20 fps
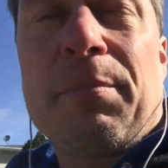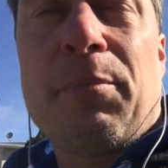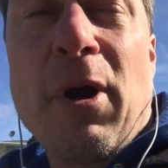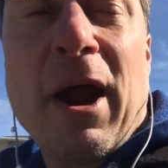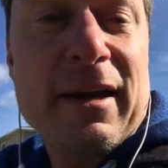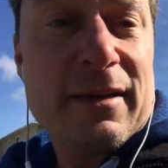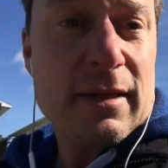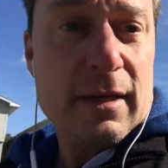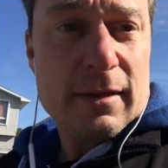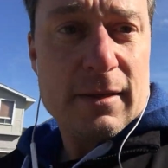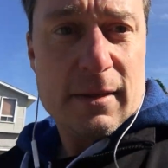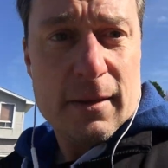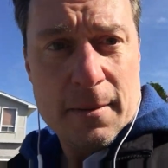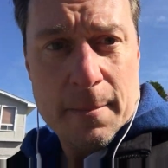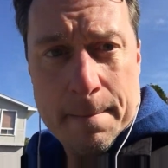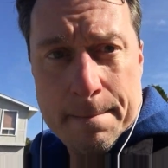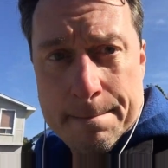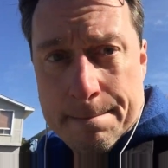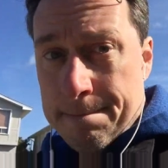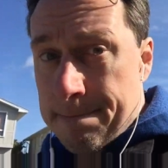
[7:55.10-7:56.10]
practice.
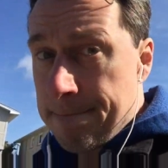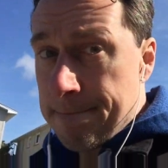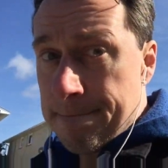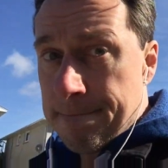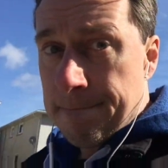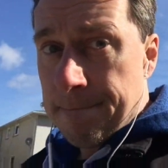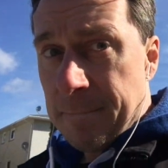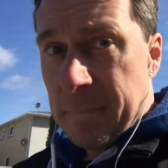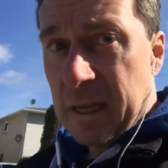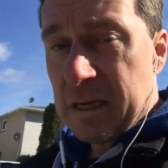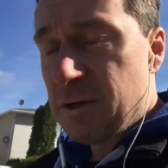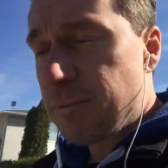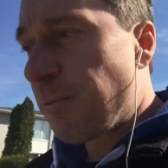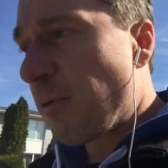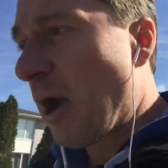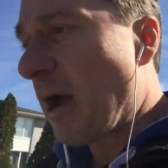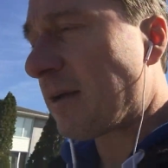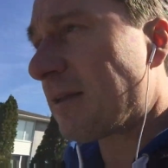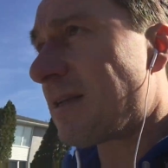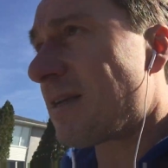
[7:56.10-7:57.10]
It's
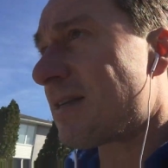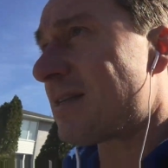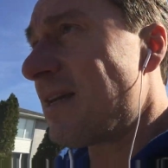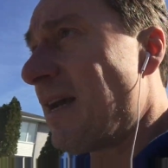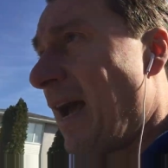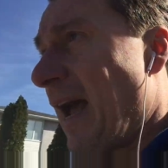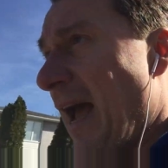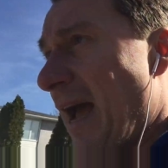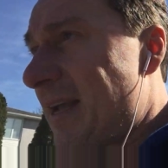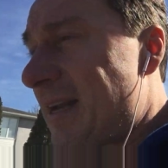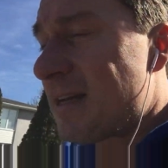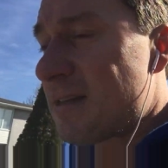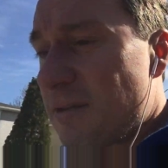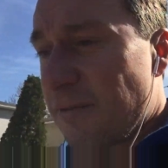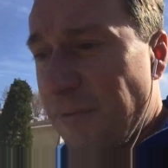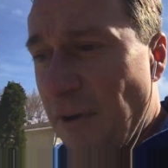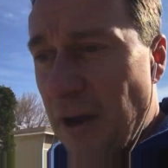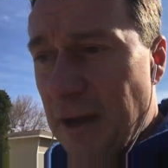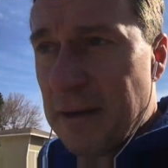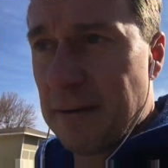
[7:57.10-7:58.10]
practice and it's
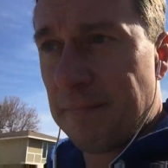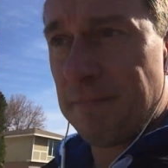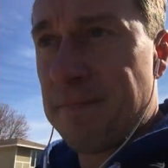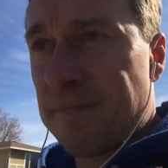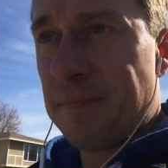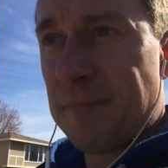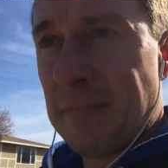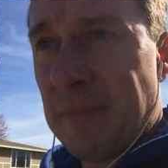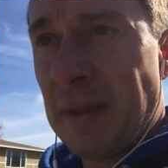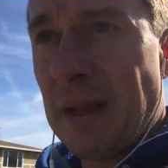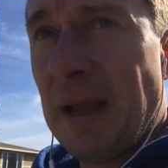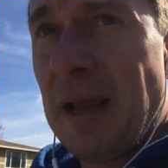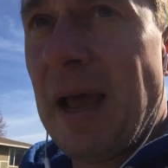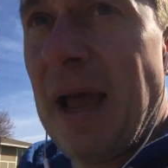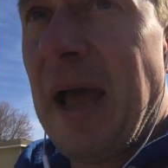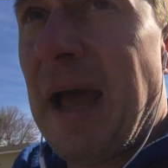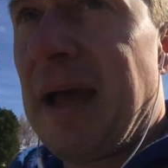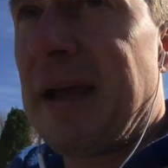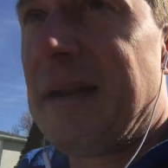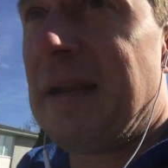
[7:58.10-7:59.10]
fun.
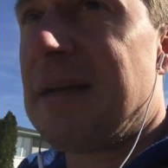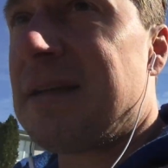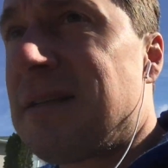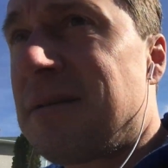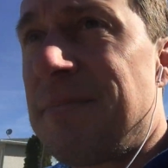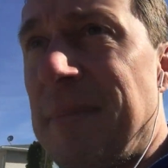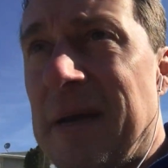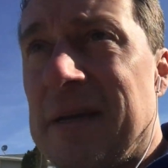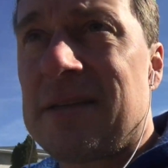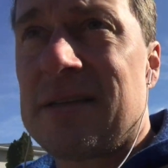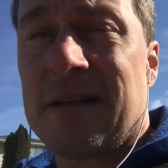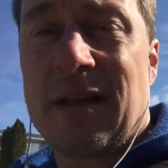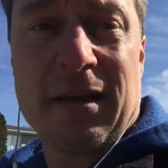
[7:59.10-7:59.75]
And it makes